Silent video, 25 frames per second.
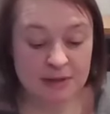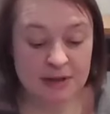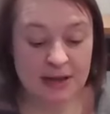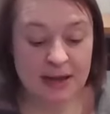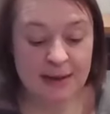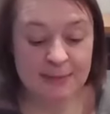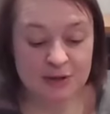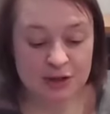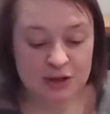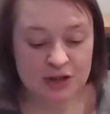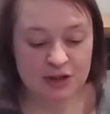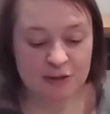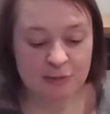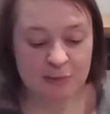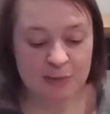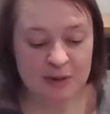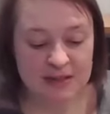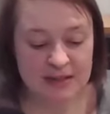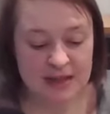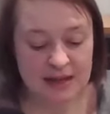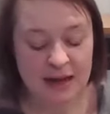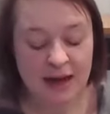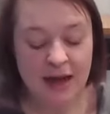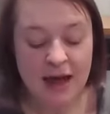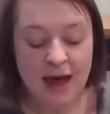keeps herself
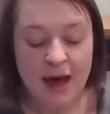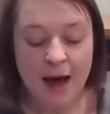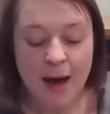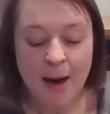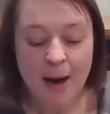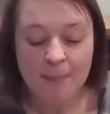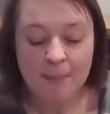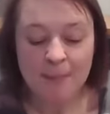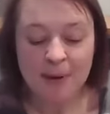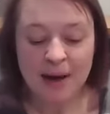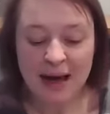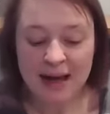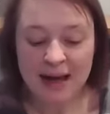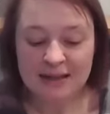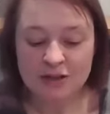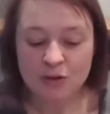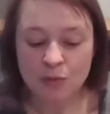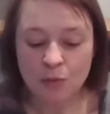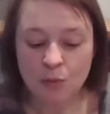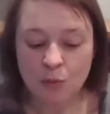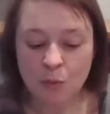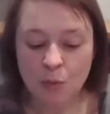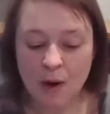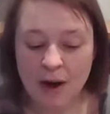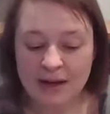busy. But
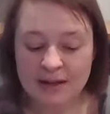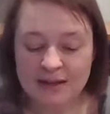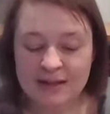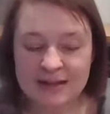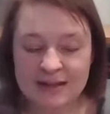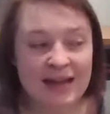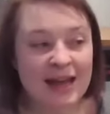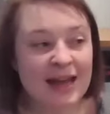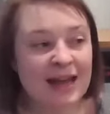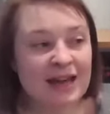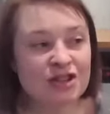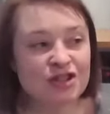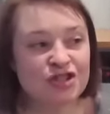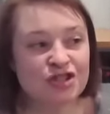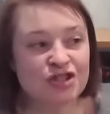one day